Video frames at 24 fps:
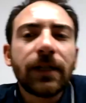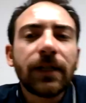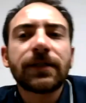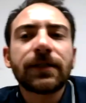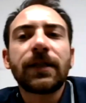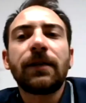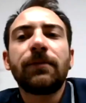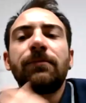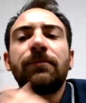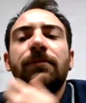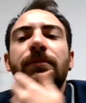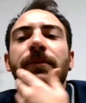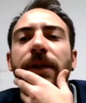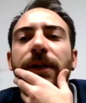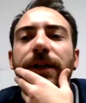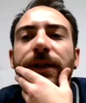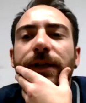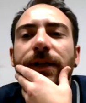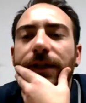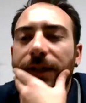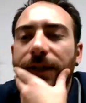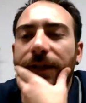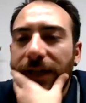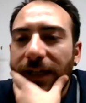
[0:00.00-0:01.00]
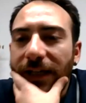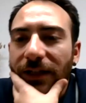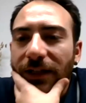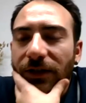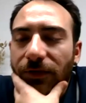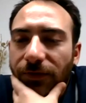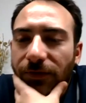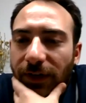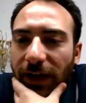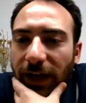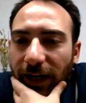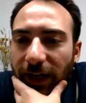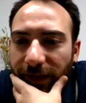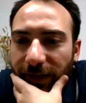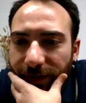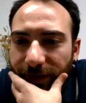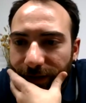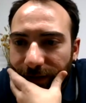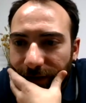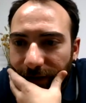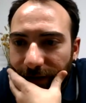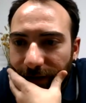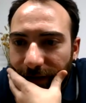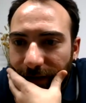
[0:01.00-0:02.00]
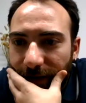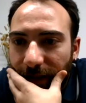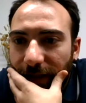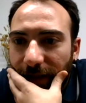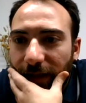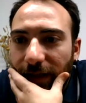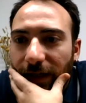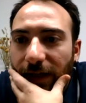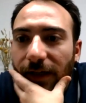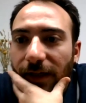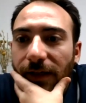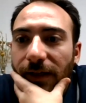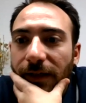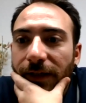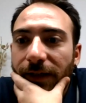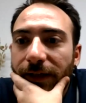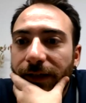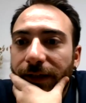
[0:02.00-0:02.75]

are some red flags in general?